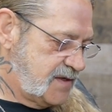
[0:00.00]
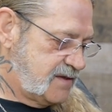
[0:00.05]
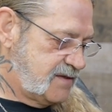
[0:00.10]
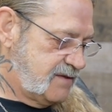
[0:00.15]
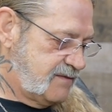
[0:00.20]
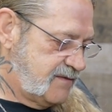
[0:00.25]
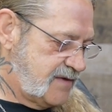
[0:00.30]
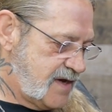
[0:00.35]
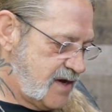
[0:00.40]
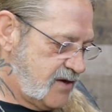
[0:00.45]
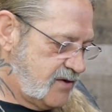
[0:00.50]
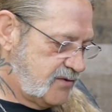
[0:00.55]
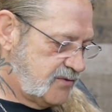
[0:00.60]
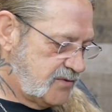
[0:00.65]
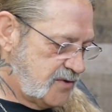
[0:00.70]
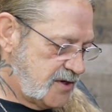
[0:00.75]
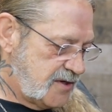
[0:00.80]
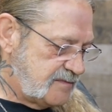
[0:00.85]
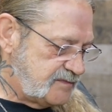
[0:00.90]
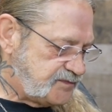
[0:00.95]
of
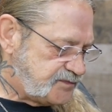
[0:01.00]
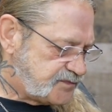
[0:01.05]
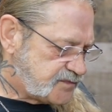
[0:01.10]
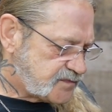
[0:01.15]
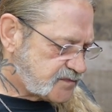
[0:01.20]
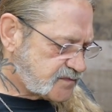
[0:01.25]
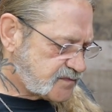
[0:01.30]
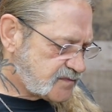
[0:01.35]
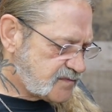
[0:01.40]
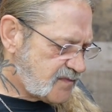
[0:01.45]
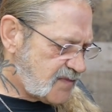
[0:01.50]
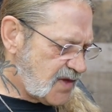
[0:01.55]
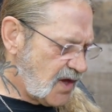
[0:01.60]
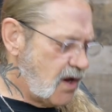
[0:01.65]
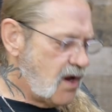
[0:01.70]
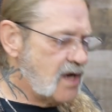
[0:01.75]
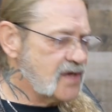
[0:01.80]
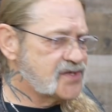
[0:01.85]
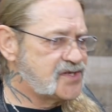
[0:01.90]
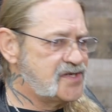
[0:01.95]
how
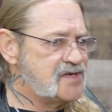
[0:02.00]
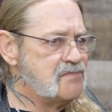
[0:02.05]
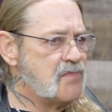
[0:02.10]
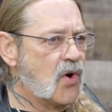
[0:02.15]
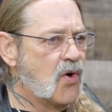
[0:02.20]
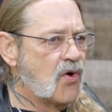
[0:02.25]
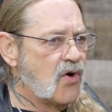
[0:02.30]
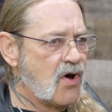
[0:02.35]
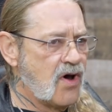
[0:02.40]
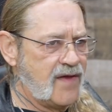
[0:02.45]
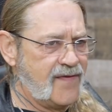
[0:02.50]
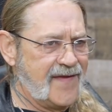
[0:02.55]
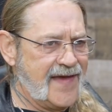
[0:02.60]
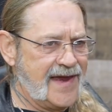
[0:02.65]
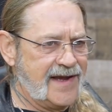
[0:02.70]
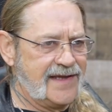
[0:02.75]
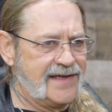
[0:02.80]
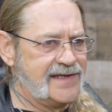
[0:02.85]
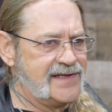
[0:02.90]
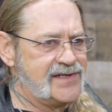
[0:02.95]
oxymoron
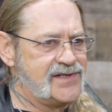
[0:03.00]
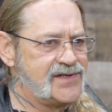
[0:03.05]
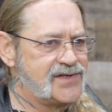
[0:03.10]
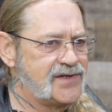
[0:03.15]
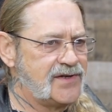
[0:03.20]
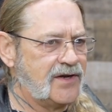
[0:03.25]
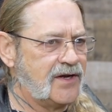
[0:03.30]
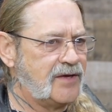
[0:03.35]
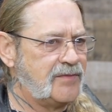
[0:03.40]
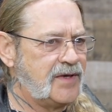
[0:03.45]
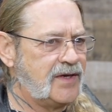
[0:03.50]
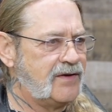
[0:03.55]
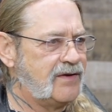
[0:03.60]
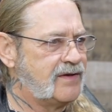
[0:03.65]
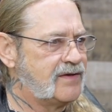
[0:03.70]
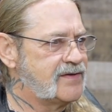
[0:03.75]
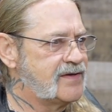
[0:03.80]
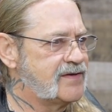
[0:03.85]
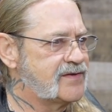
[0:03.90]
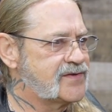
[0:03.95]
that is, you know, I mean,
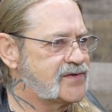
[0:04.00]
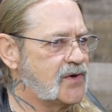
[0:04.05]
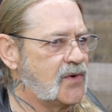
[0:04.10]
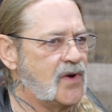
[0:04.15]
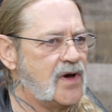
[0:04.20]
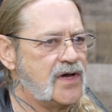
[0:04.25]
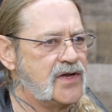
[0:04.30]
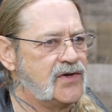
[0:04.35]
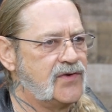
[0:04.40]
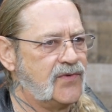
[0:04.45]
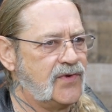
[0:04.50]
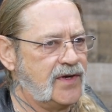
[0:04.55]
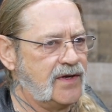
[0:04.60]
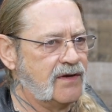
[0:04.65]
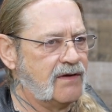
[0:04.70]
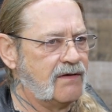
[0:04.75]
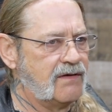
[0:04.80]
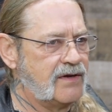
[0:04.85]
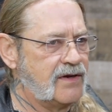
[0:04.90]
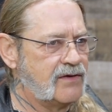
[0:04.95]
it's so
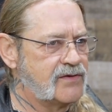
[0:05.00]
unreal, you know.